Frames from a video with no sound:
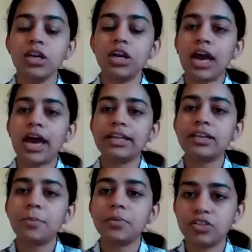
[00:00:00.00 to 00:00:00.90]
And
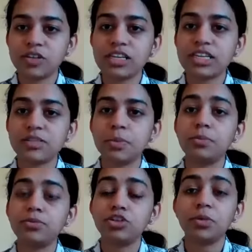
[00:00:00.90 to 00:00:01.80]
number three is people
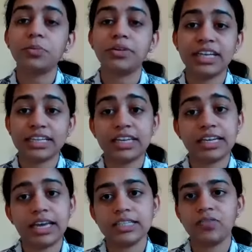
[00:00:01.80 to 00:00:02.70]
should be protected
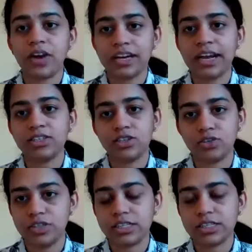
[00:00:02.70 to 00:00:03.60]
against financial
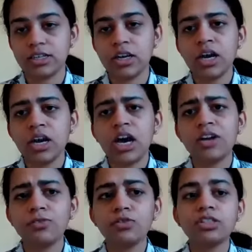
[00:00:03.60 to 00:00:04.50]
risk.
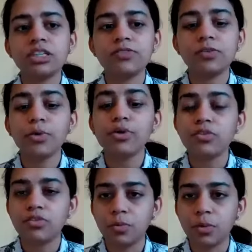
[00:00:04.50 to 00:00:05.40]
Unfortunately, for most of
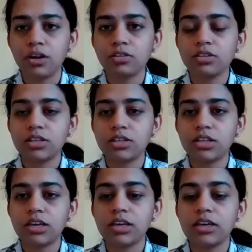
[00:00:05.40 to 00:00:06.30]
the world,
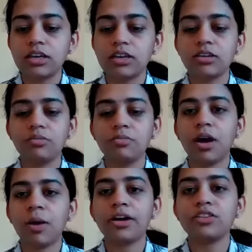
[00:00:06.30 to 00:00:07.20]
the
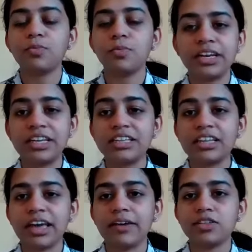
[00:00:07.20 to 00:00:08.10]
amount of money that
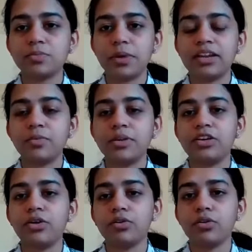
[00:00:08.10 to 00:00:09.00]
they have to spend when they
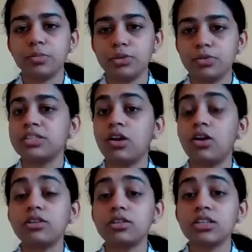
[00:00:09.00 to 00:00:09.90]
go to hospital is a lot,
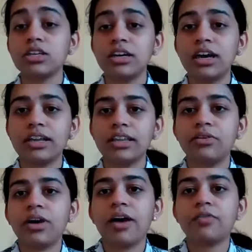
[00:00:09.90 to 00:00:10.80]
and they will
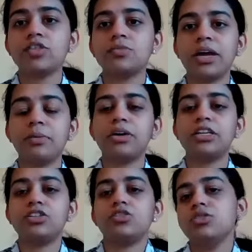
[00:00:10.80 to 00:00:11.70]
have to spend money
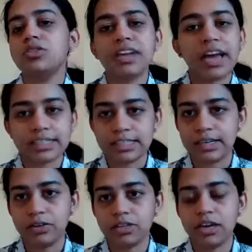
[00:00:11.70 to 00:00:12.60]
to even access
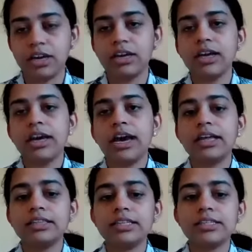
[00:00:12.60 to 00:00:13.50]
healthcare.
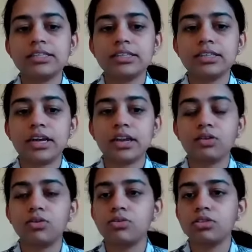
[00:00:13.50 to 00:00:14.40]
And this can
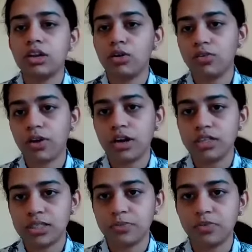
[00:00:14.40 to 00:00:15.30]
cause a lot of
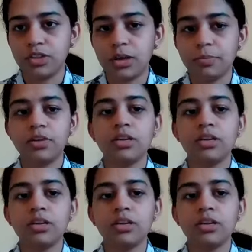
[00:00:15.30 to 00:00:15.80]
hardship for them.